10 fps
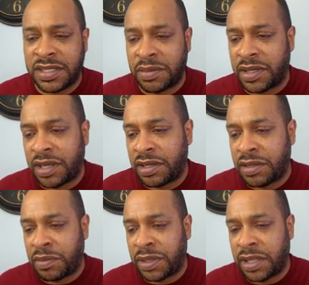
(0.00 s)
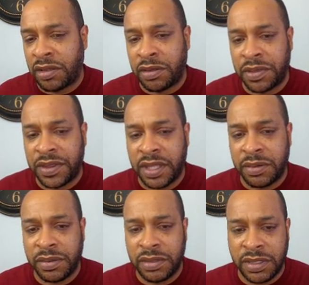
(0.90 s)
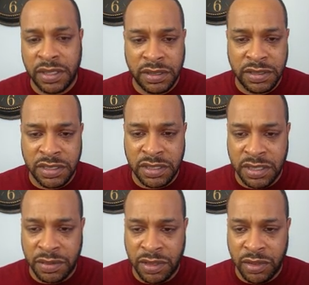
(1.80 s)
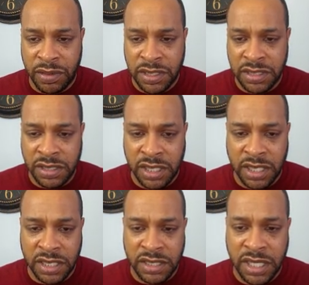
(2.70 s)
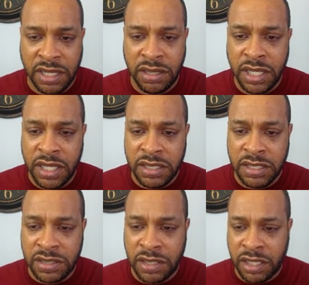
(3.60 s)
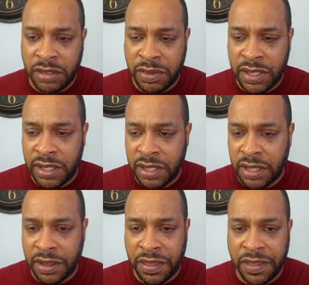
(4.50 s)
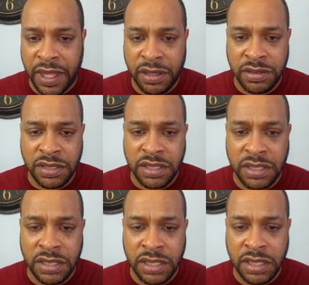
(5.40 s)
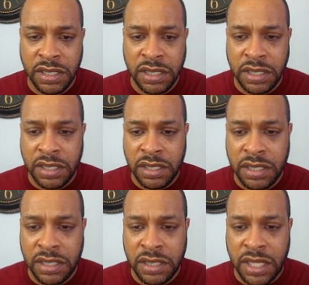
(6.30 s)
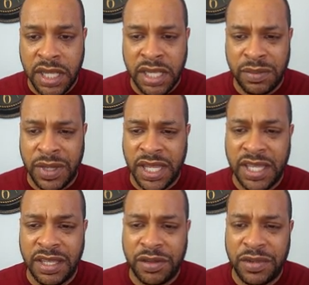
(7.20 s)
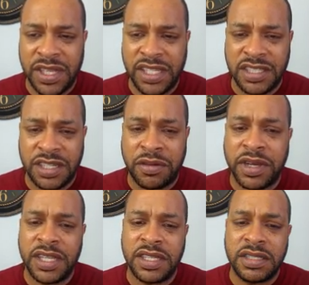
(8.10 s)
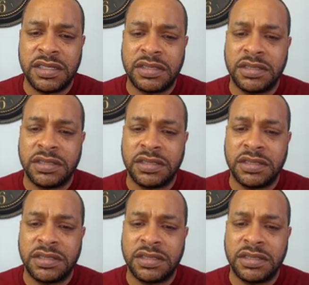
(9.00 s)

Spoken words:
it's something they're playing along with that. This is something new. I'm just looking at this now. This is only going to be 1,000 handmade, 3D generated.